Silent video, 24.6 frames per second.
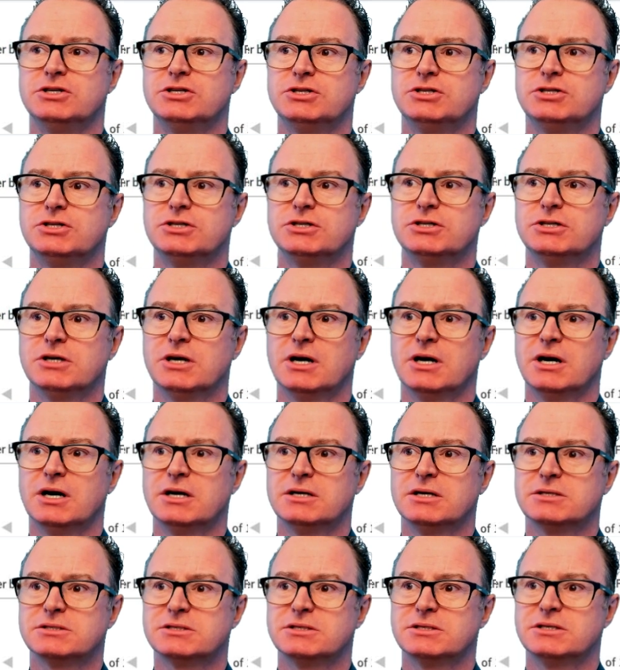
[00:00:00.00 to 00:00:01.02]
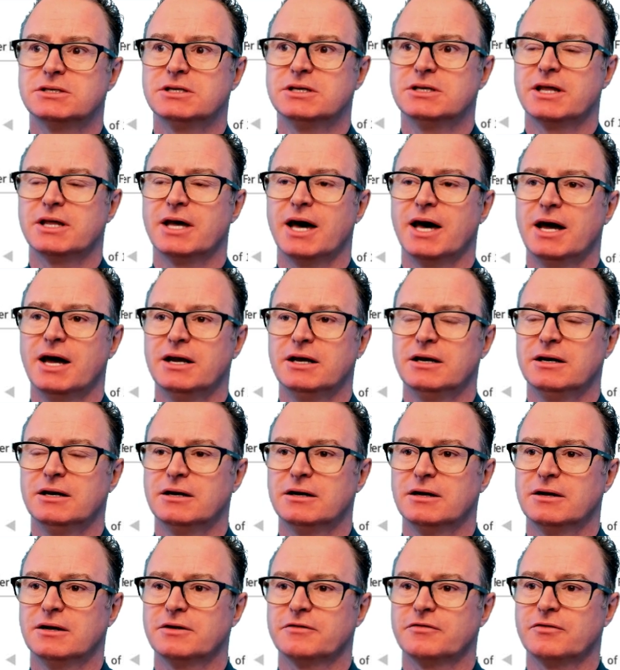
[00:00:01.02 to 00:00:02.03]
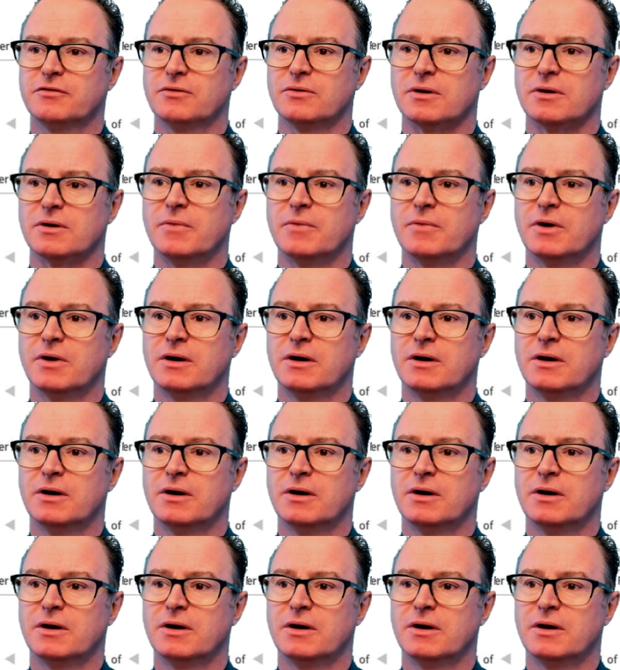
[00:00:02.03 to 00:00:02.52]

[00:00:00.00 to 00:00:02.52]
just did that in another form.